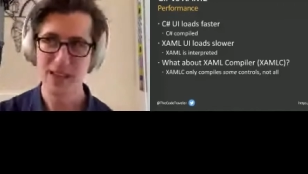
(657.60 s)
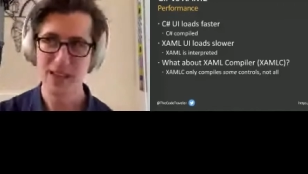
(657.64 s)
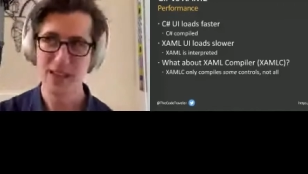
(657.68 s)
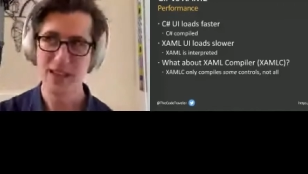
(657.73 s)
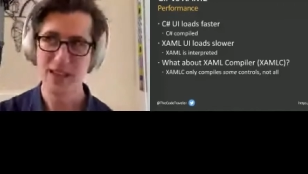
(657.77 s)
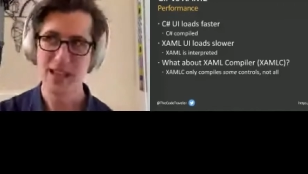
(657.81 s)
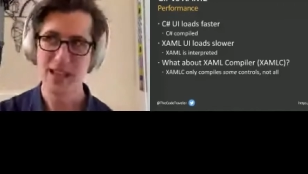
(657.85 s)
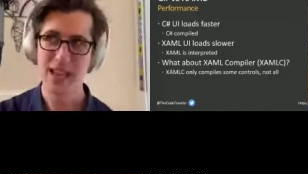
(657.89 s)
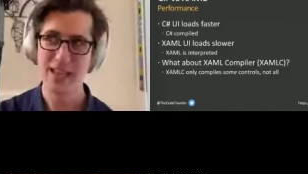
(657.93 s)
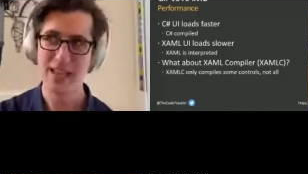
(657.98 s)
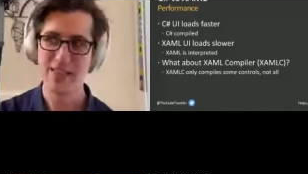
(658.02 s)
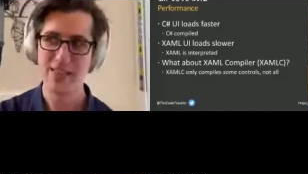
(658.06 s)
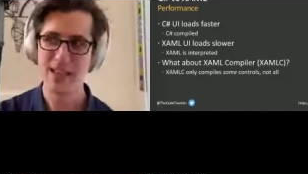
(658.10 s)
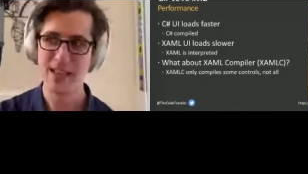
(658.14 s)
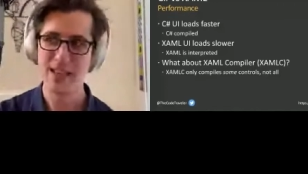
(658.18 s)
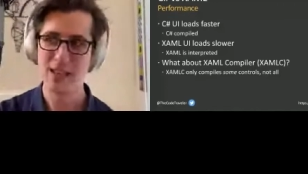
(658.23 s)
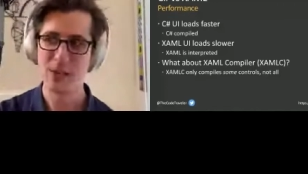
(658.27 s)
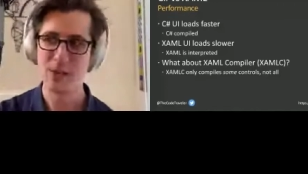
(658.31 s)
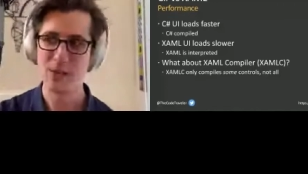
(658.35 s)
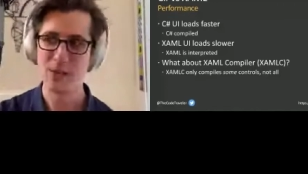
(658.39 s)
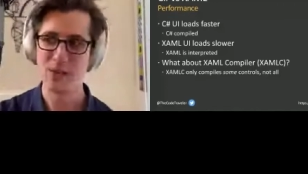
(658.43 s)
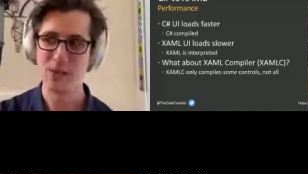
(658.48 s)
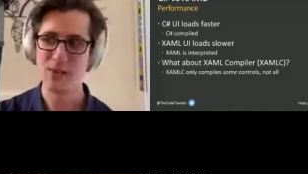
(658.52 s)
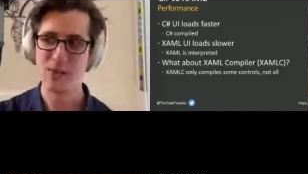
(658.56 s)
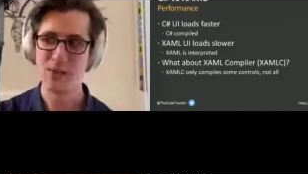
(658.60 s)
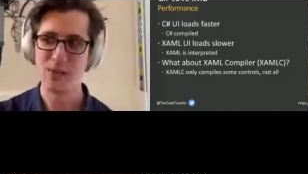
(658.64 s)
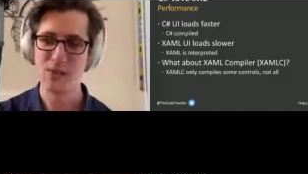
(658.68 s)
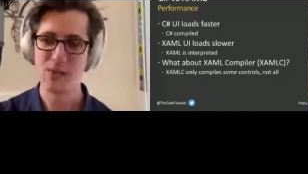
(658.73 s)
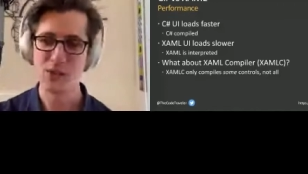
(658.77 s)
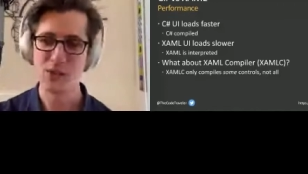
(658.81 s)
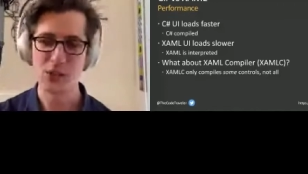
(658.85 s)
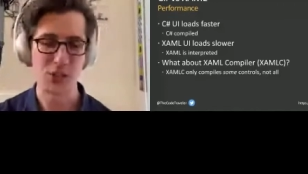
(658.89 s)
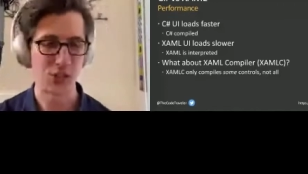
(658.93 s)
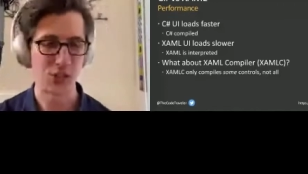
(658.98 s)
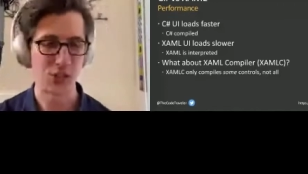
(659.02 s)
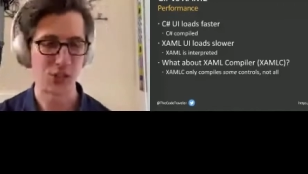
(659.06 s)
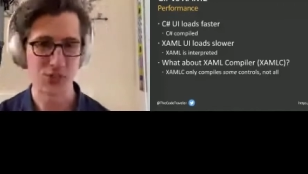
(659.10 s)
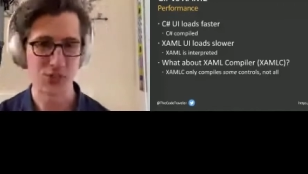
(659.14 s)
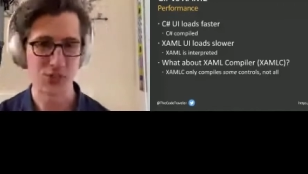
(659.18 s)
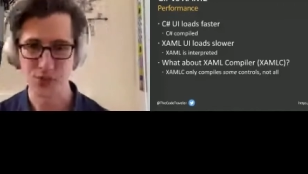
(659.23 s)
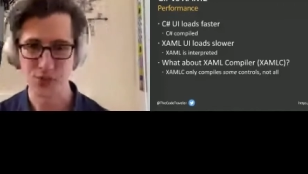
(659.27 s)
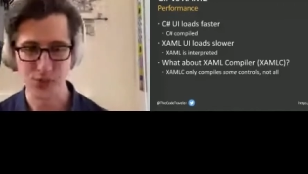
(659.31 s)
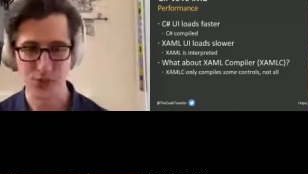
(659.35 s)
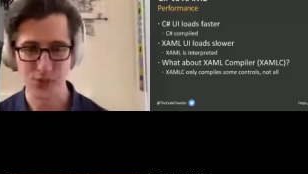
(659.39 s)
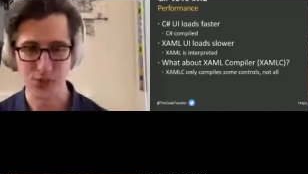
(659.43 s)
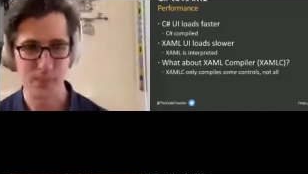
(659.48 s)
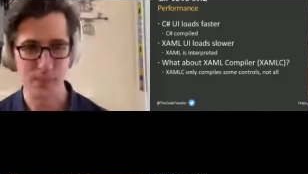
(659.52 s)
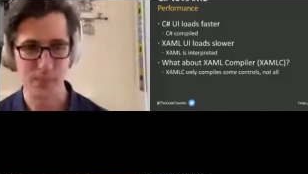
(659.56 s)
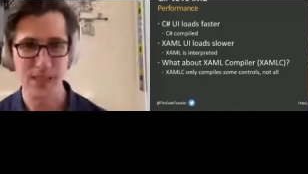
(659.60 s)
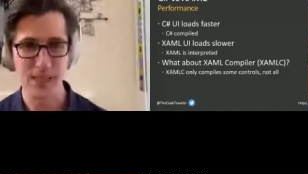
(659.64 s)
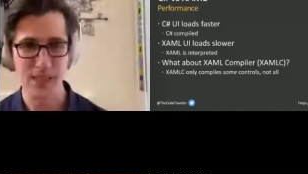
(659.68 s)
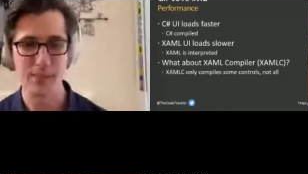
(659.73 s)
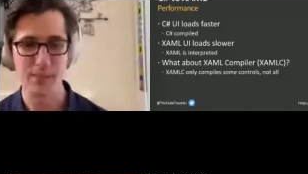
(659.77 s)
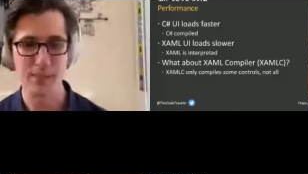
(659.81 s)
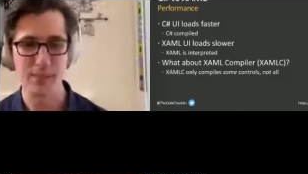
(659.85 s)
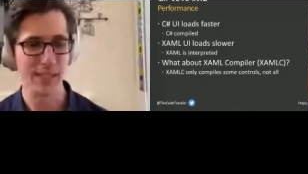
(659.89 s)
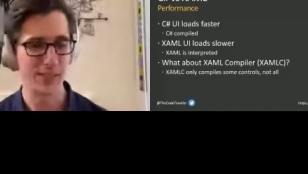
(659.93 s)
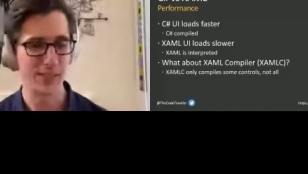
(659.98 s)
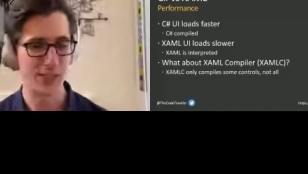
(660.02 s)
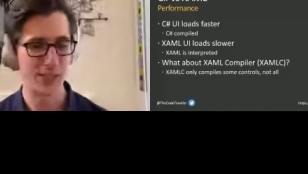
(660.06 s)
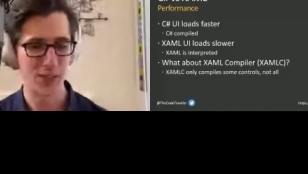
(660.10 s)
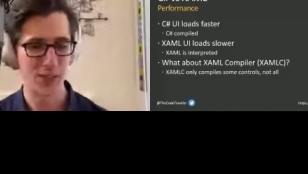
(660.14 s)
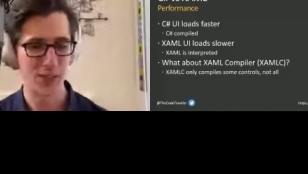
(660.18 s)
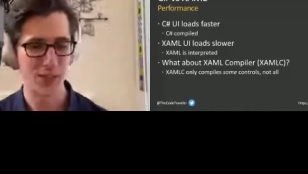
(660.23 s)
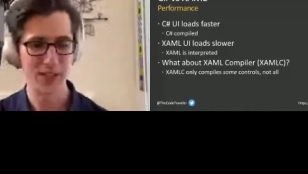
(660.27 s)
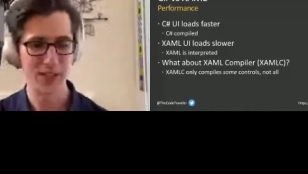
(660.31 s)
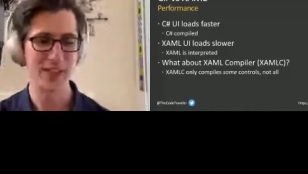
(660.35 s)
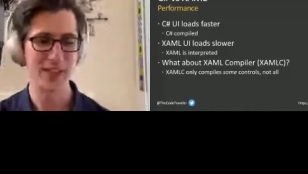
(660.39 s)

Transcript: and then just flipping the bit, turning the